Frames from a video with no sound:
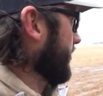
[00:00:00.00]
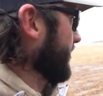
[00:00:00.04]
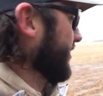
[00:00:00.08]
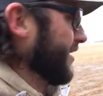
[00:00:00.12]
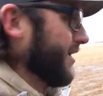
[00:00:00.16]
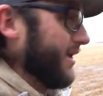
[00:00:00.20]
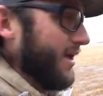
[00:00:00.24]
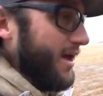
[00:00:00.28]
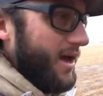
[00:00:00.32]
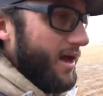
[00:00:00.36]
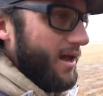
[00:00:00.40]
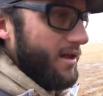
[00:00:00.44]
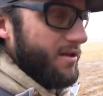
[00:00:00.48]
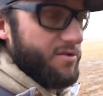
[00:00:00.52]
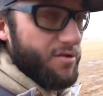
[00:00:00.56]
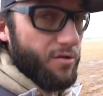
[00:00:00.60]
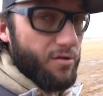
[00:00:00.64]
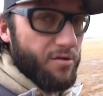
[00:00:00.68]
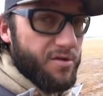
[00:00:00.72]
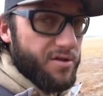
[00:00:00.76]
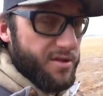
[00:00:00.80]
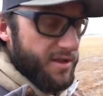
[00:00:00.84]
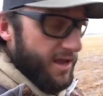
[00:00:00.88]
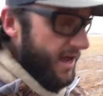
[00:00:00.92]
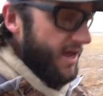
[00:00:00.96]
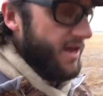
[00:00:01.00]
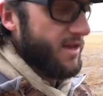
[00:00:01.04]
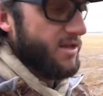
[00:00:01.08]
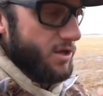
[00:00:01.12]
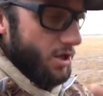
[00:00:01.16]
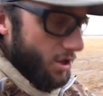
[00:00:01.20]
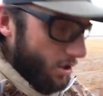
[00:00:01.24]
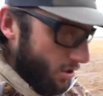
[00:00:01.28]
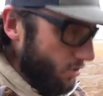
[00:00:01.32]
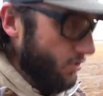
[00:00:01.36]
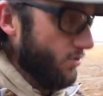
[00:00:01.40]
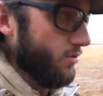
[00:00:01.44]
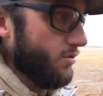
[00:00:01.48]
and get. So stay
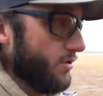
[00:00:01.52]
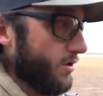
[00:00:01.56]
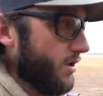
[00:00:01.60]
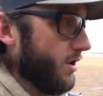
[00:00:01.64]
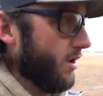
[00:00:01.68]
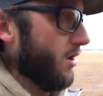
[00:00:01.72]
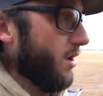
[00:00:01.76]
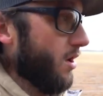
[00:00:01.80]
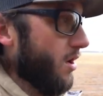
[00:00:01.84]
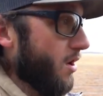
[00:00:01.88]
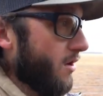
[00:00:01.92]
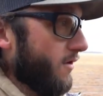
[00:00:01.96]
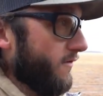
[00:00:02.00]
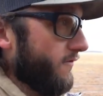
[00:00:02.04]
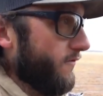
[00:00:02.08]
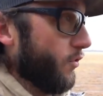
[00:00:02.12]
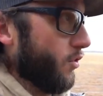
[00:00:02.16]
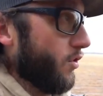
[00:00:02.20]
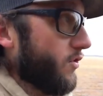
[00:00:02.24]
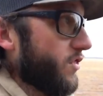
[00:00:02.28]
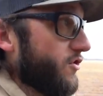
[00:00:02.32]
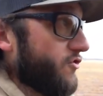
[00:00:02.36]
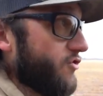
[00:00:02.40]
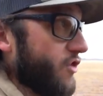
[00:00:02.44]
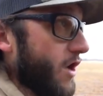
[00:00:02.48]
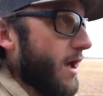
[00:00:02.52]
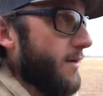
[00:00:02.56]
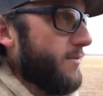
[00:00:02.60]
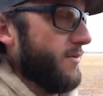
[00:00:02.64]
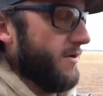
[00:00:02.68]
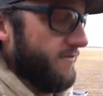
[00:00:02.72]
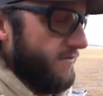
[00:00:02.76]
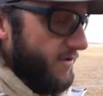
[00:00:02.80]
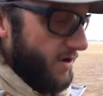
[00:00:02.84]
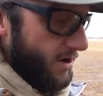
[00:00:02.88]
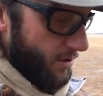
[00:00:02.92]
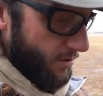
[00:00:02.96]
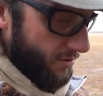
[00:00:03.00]
tuned for the
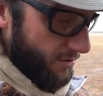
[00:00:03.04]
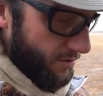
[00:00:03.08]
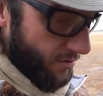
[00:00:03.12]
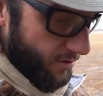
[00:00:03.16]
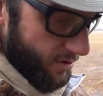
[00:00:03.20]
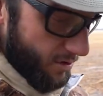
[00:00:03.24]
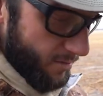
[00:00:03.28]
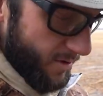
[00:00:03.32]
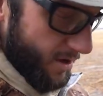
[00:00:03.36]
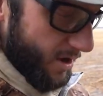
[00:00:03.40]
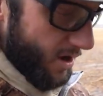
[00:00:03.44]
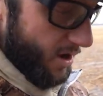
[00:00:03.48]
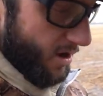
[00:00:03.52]
trapping videos. They're gonna be